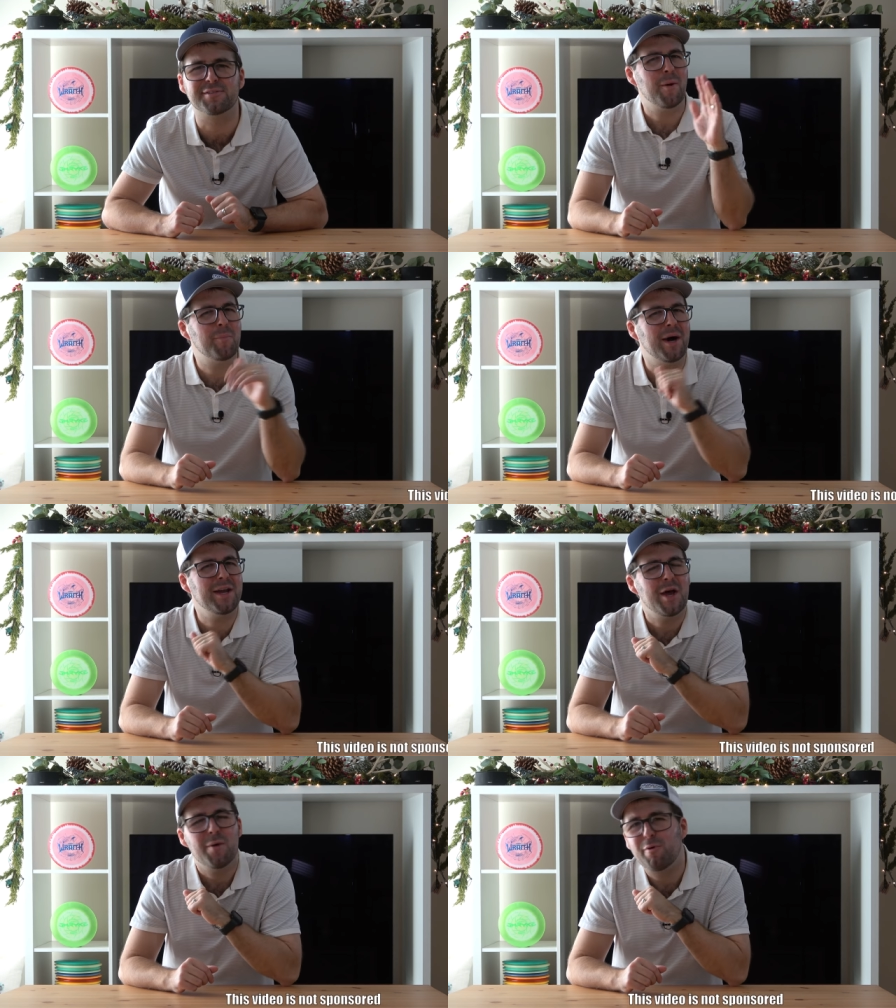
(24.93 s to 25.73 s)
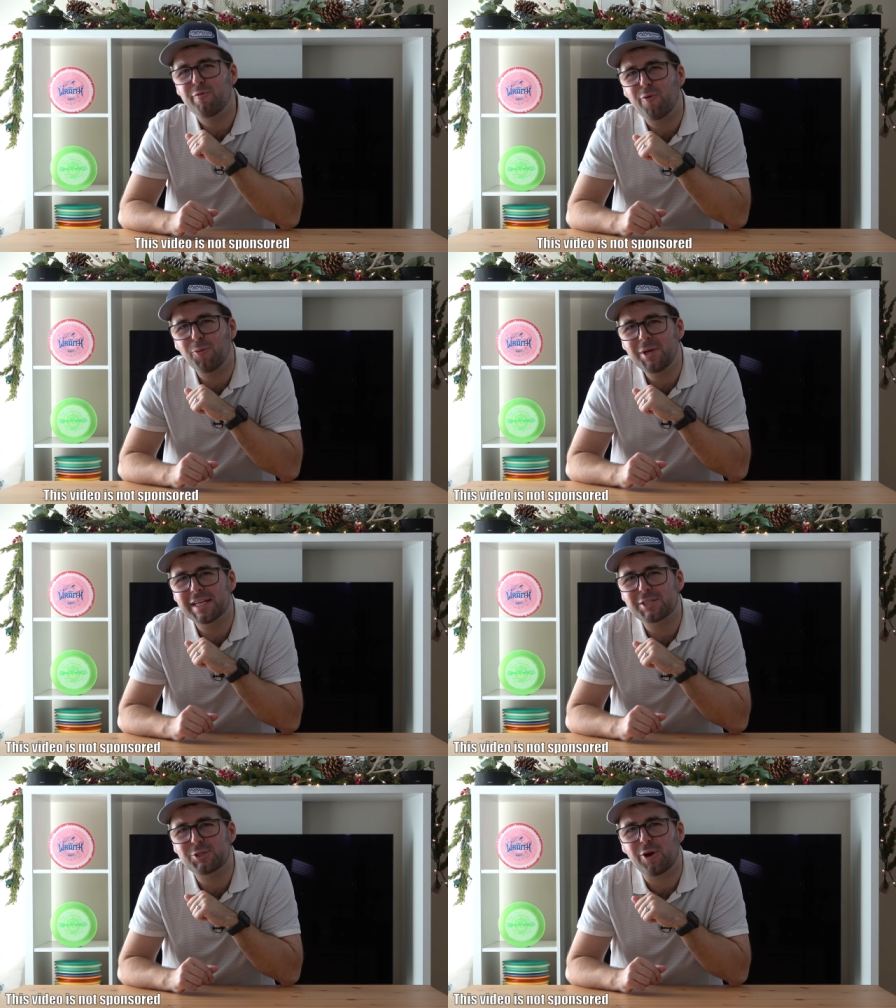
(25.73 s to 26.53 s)
But before we
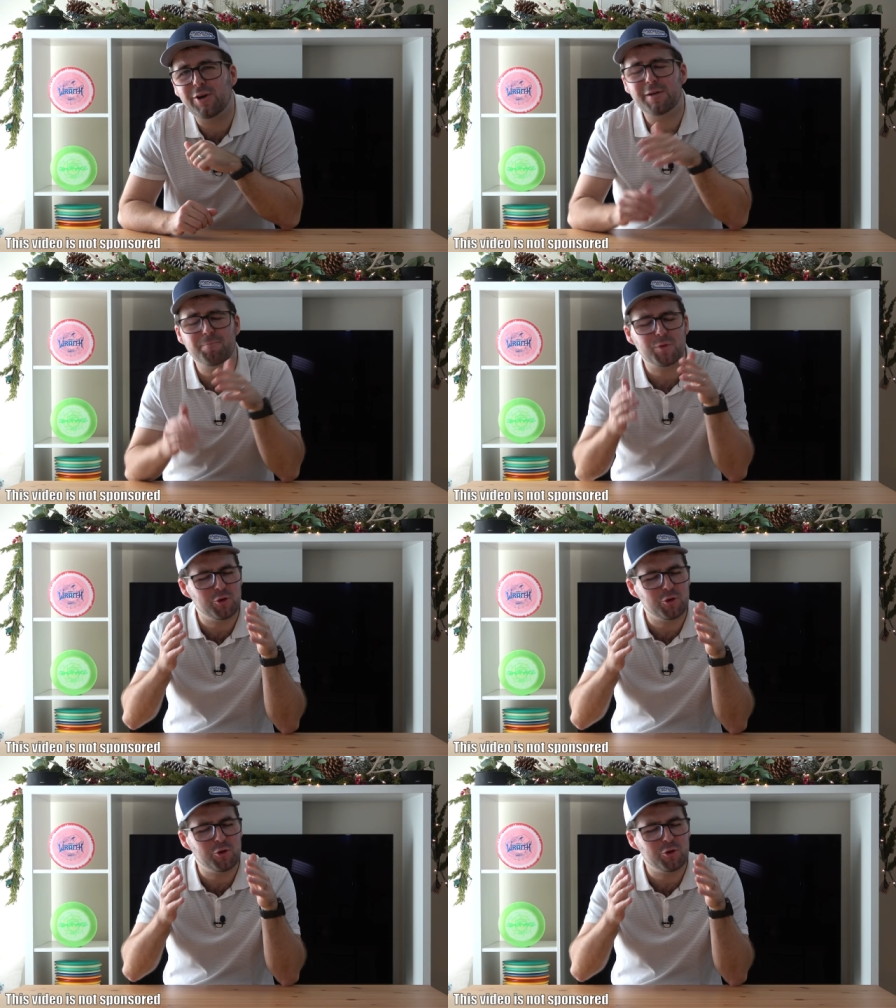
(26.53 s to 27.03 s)
get started,